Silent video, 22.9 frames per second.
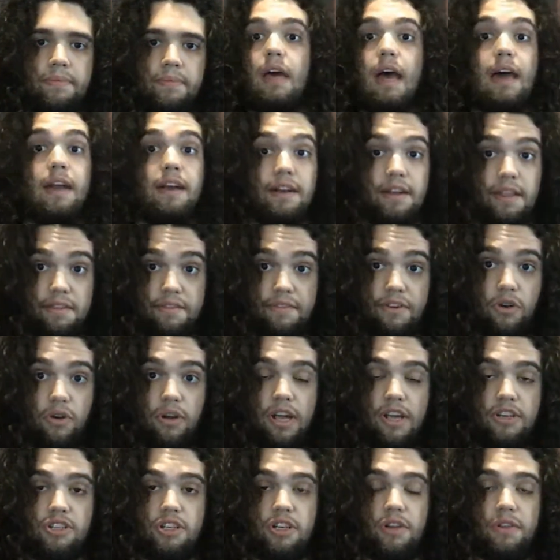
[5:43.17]
and another
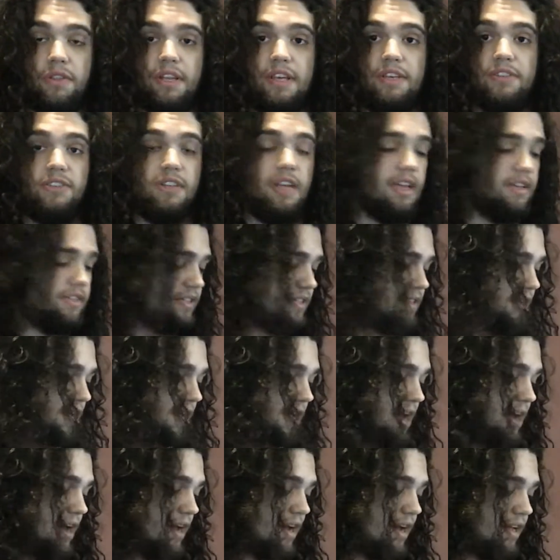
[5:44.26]
variation on this is
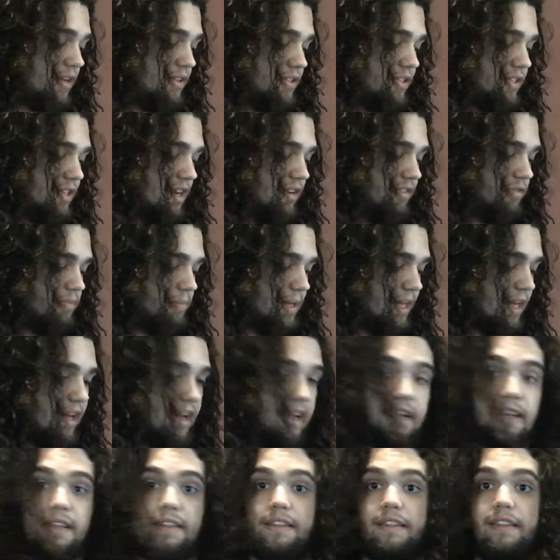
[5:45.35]
instead of
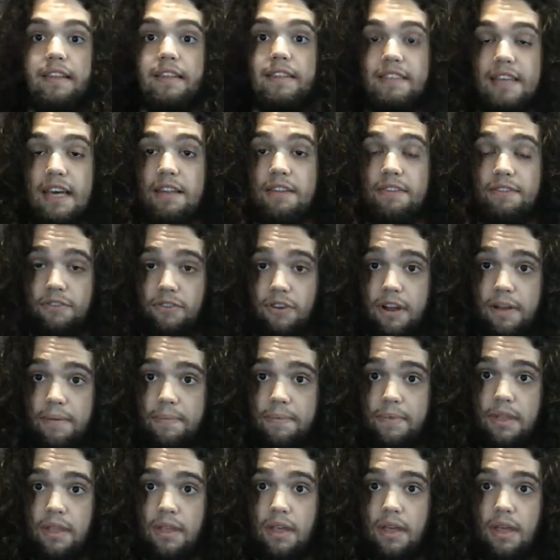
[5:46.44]
playing the 10th fret,
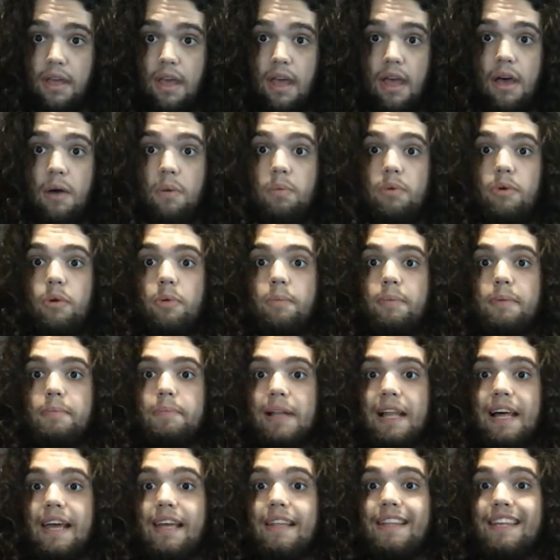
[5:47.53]
we will be
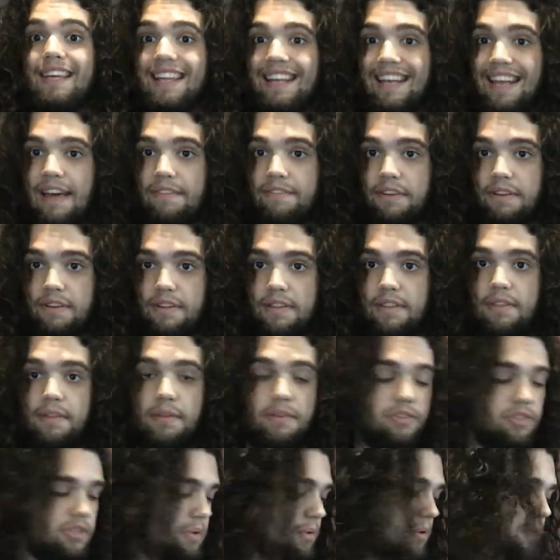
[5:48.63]
playing the 11th.
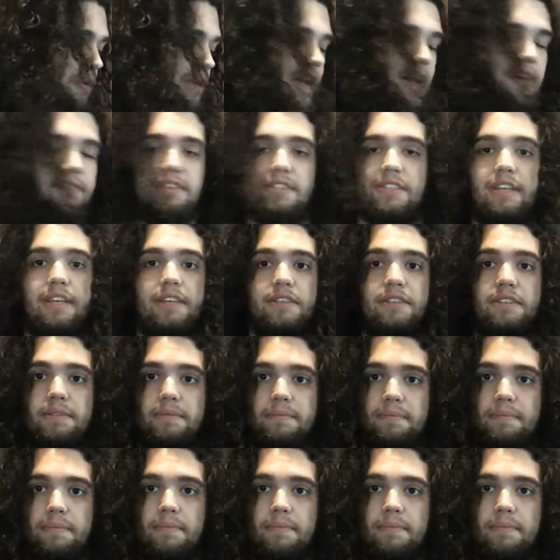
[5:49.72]
So what we'll have is this.